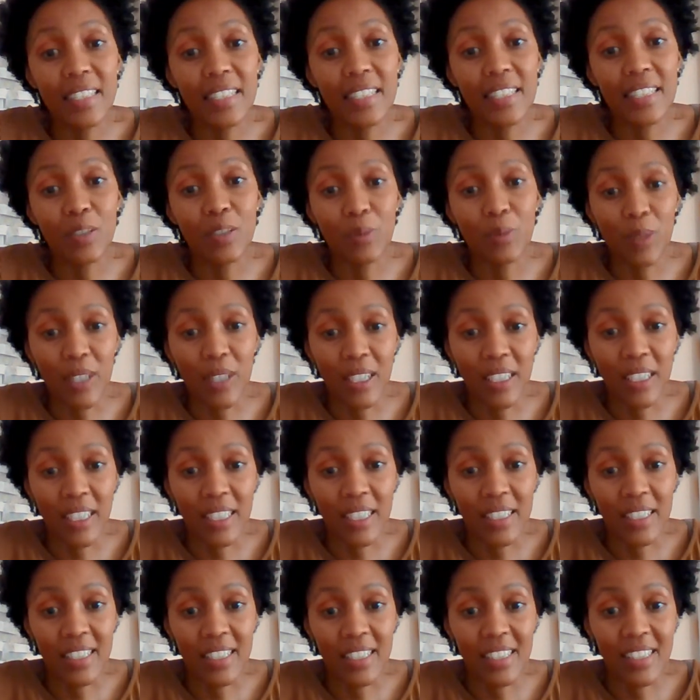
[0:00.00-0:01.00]
it is what it
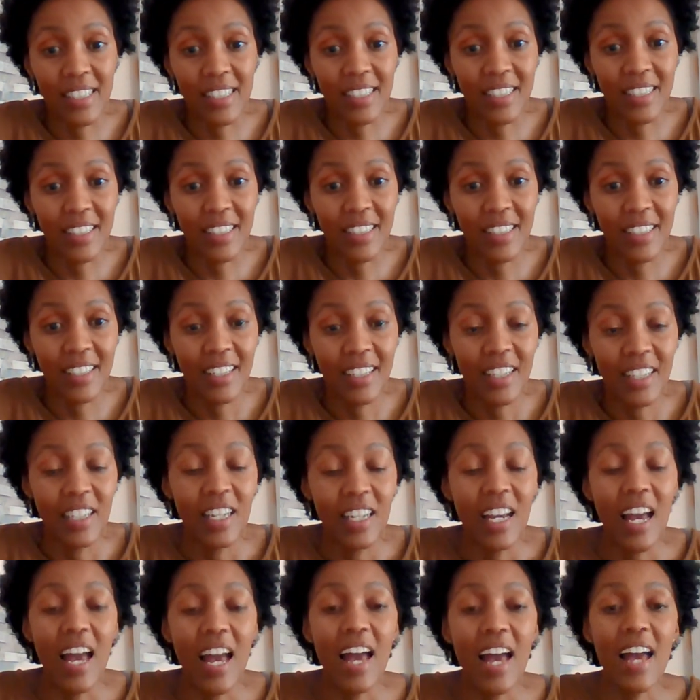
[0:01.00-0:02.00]
is.
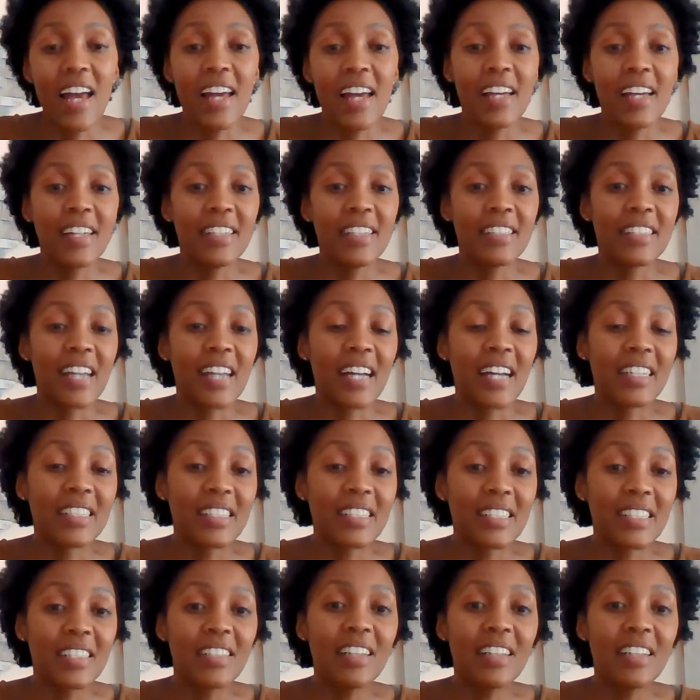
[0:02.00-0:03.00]
And
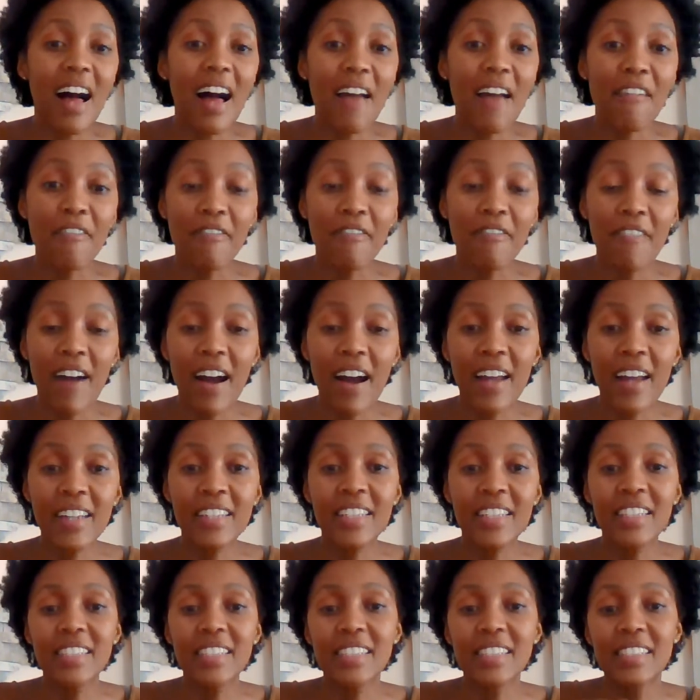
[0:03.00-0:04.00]
until I
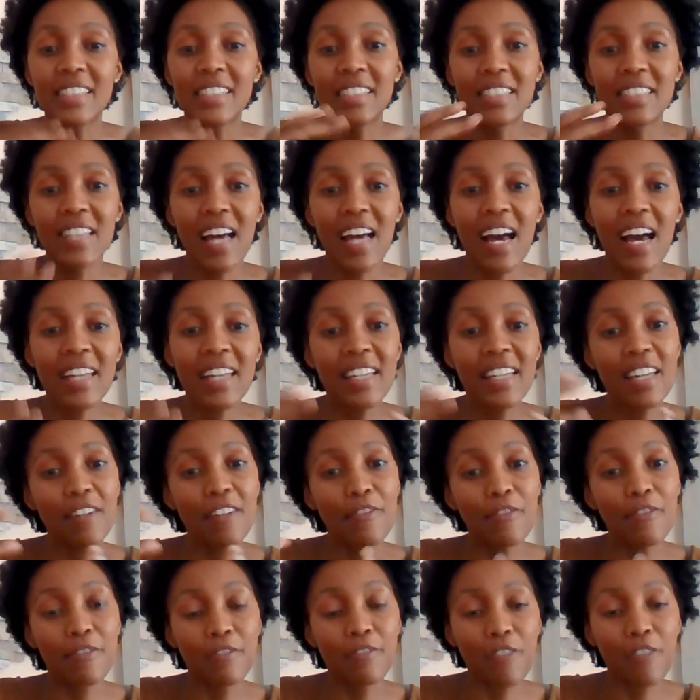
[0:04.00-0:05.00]
find a design
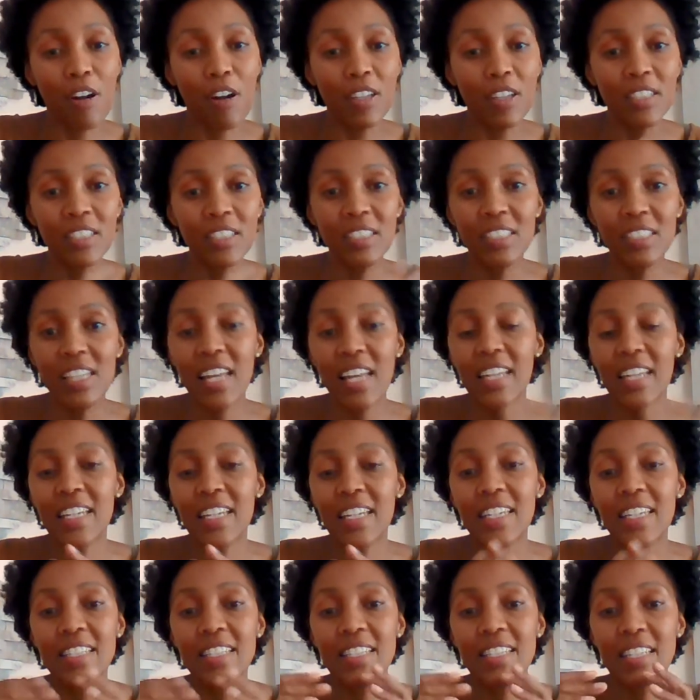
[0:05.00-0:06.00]
and font
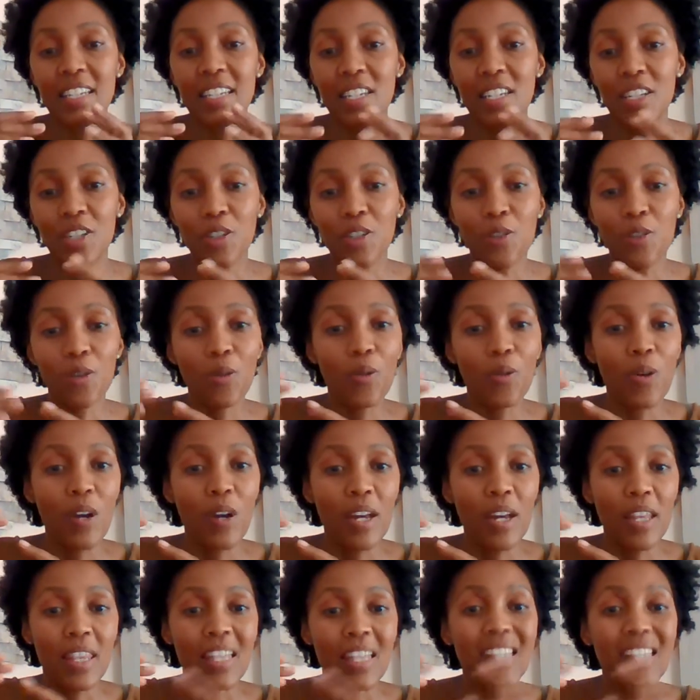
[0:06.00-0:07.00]
and, you know,
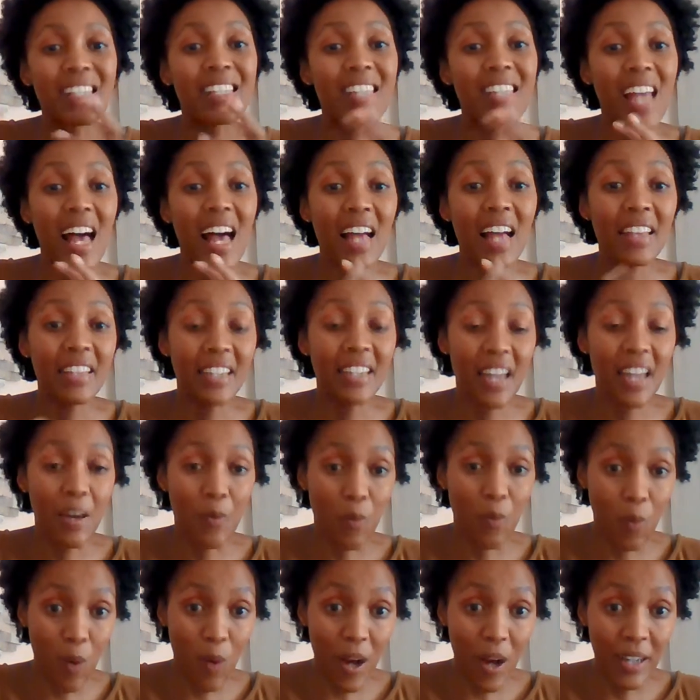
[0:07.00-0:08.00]
the style that
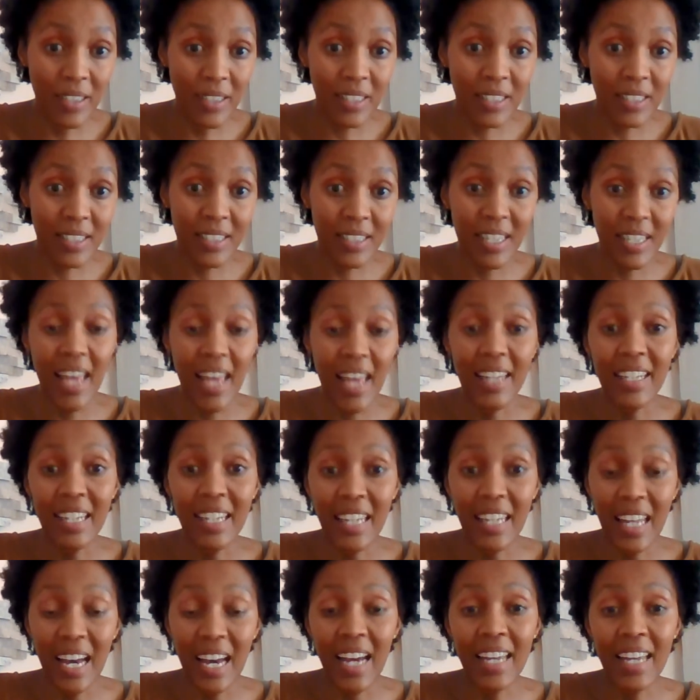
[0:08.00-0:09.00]
I want
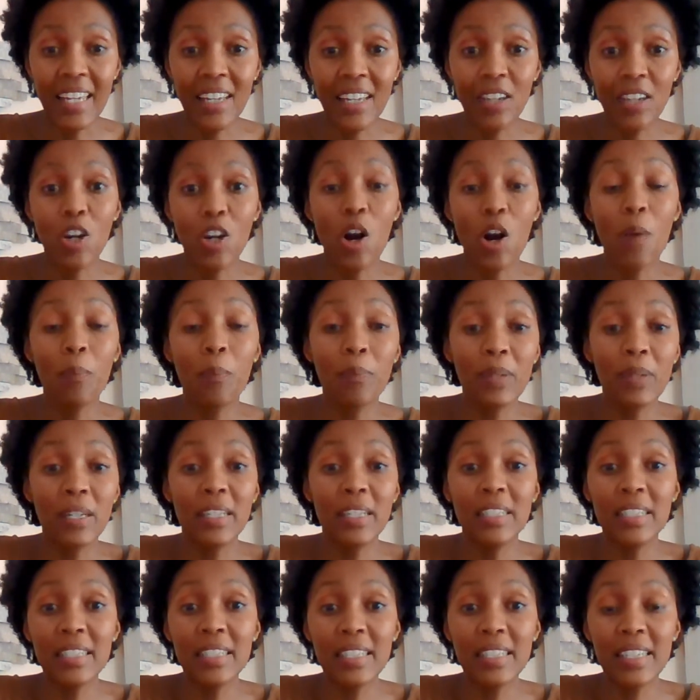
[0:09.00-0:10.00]
and like
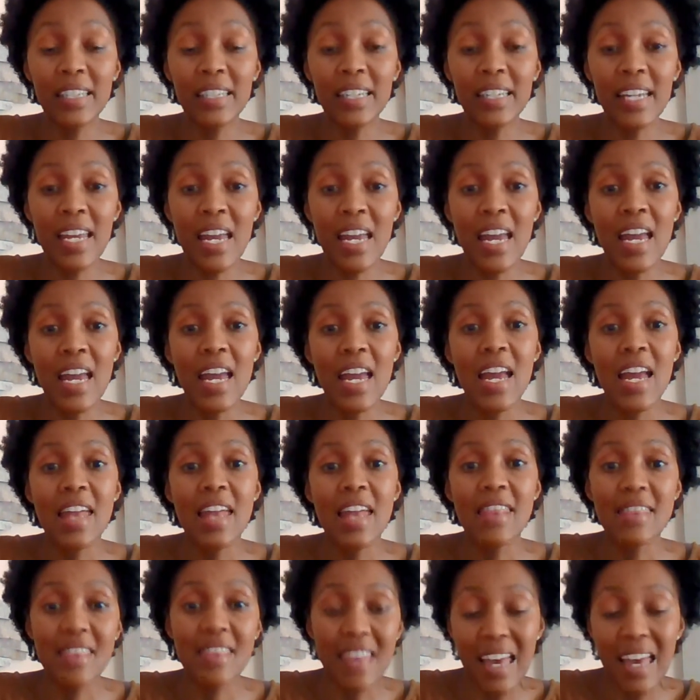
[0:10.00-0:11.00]
completely,
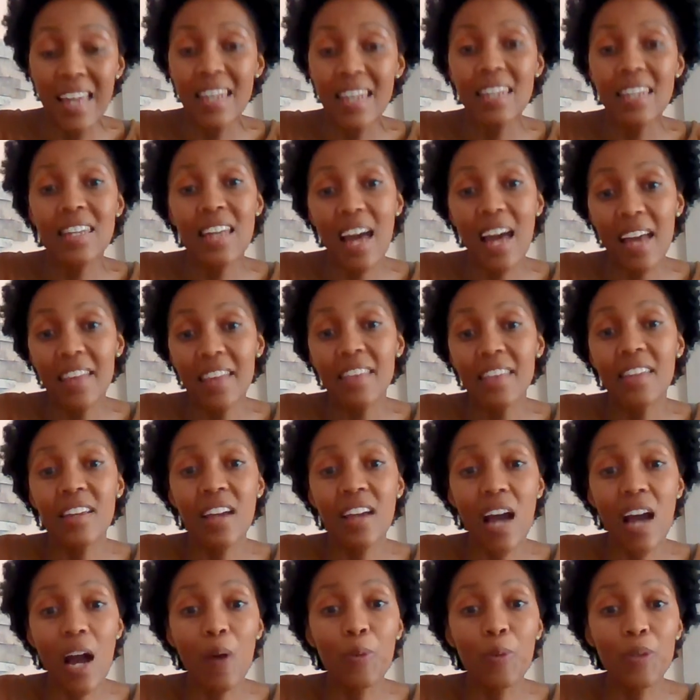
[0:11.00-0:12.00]
then I
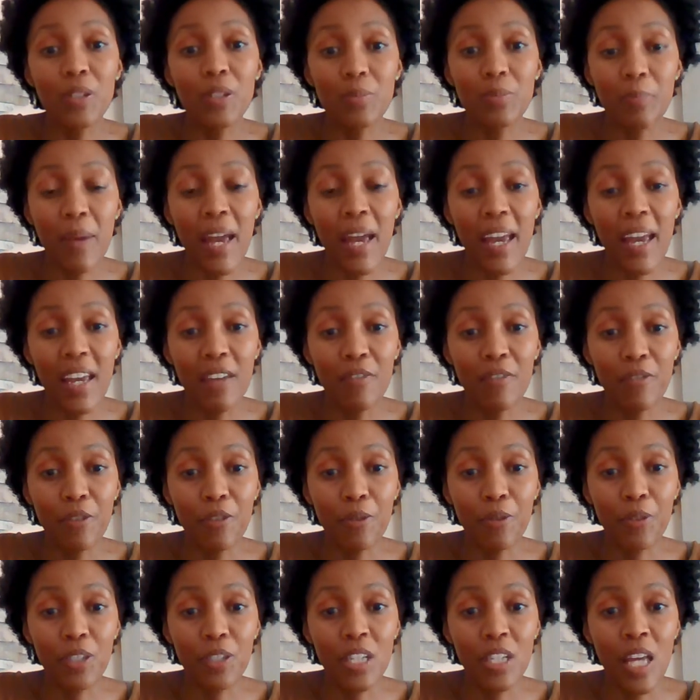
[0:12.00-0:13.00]
think I would pay
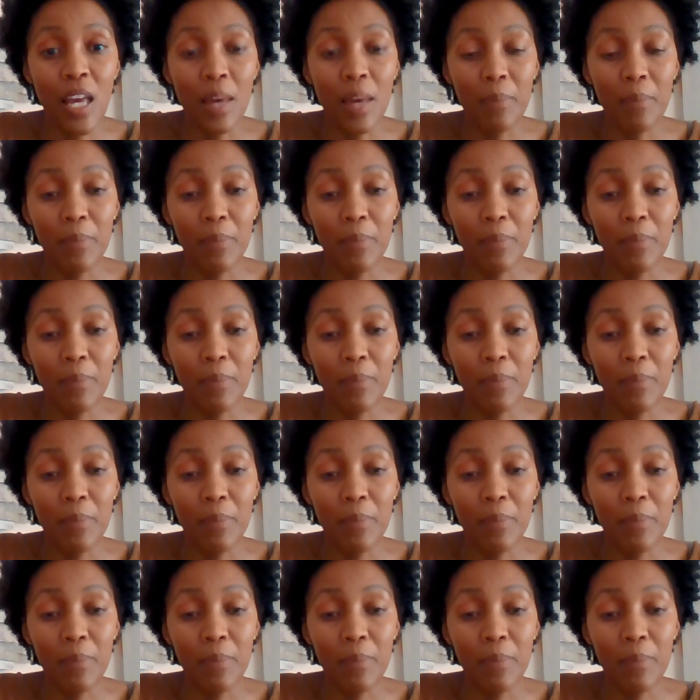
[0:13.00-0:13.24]
for it.